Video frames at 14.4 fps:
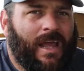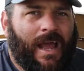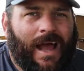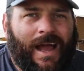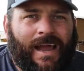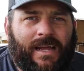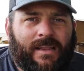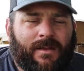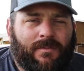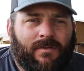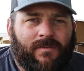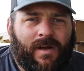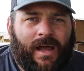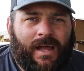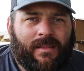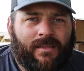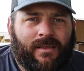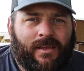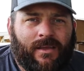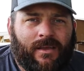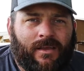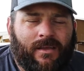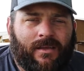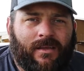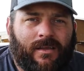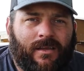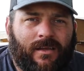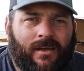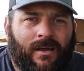I had them divide the
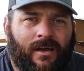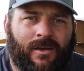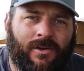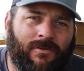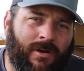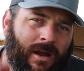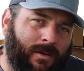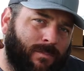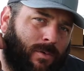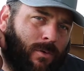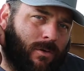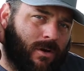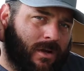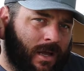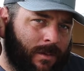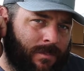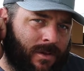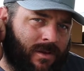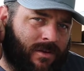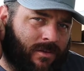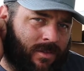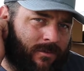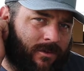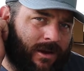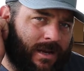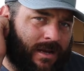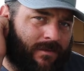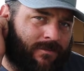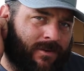ground pork up into
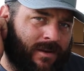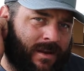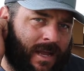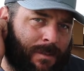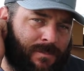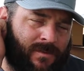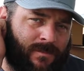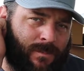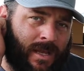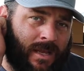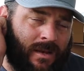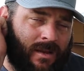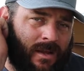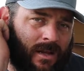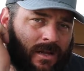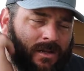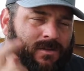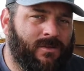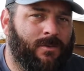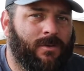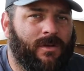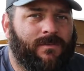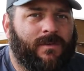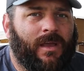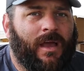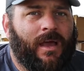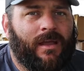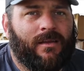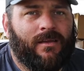3 different types of meat. So we've
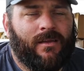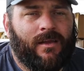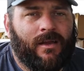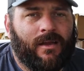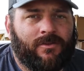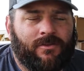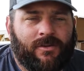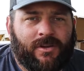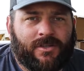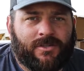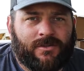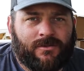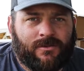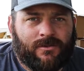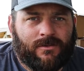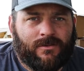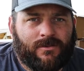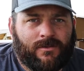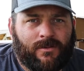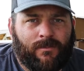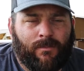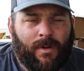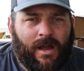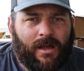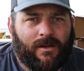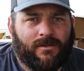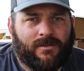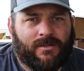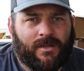got traditional
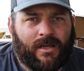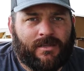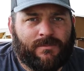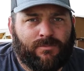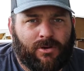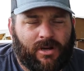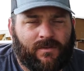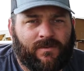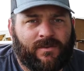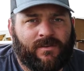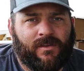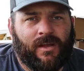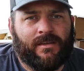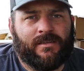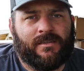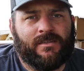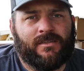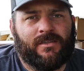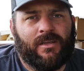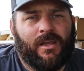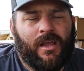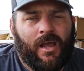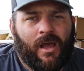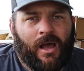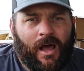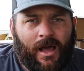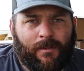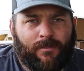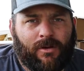mild sauce breakfast sausage,
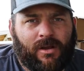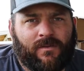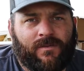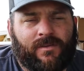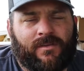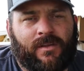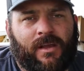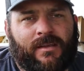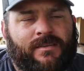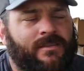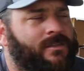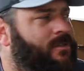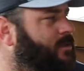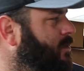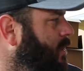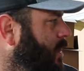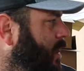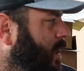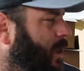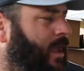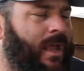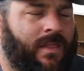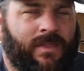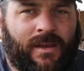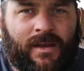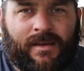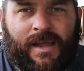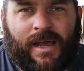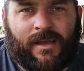hot breakfast sausage, and then
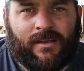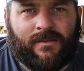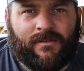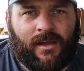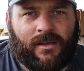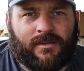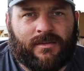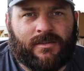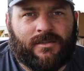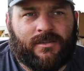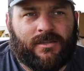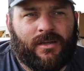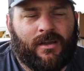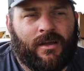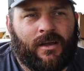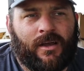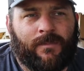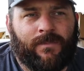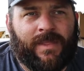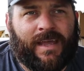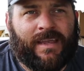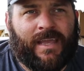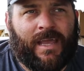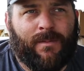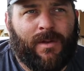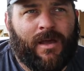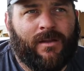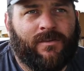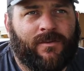Italian sausage. That came
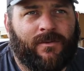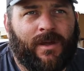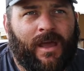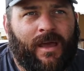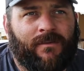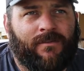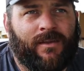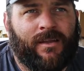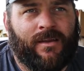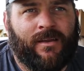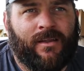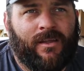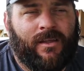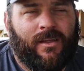out to having